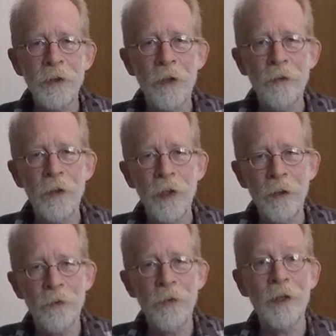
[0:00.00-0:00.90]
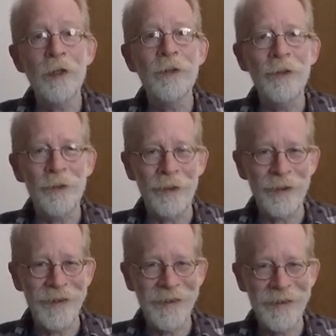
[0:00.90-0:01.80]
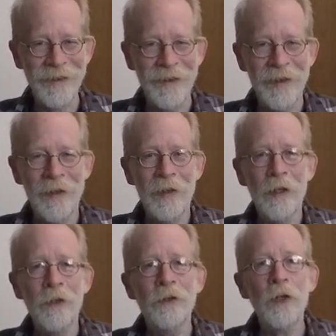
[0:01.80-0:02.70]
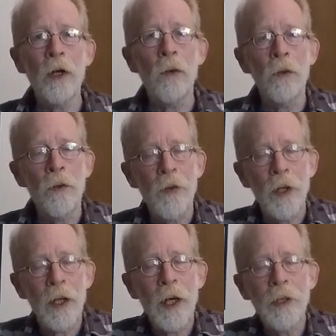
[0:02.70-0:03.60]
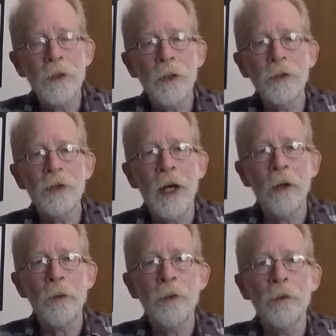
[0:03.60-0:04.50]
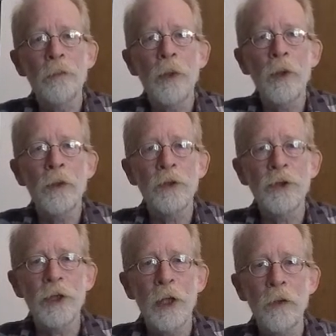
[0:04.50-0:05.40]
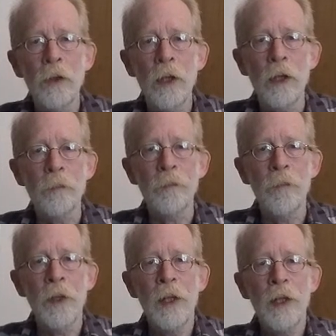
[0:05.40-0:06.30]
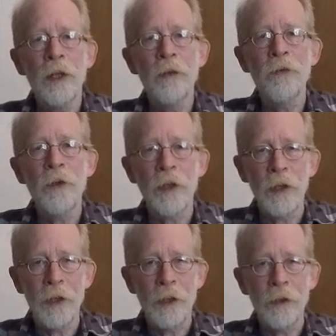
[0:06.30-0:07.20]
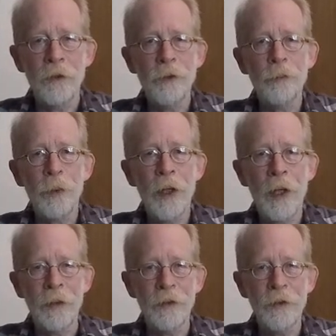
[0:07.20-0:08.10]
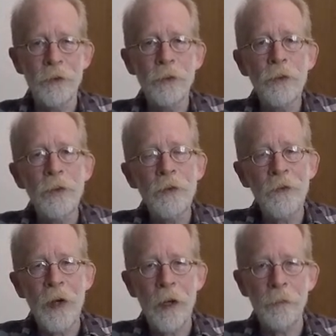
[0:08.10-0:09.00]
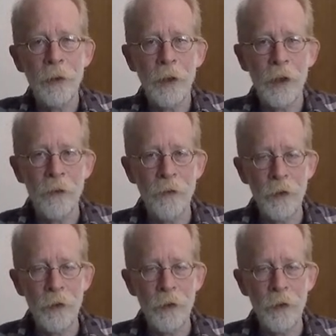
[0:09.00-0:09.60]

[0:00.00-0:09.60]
of the infinite universe. So, the light goes out with the Ribbono Shel Olam, infinitely. It spreads through the fabric of the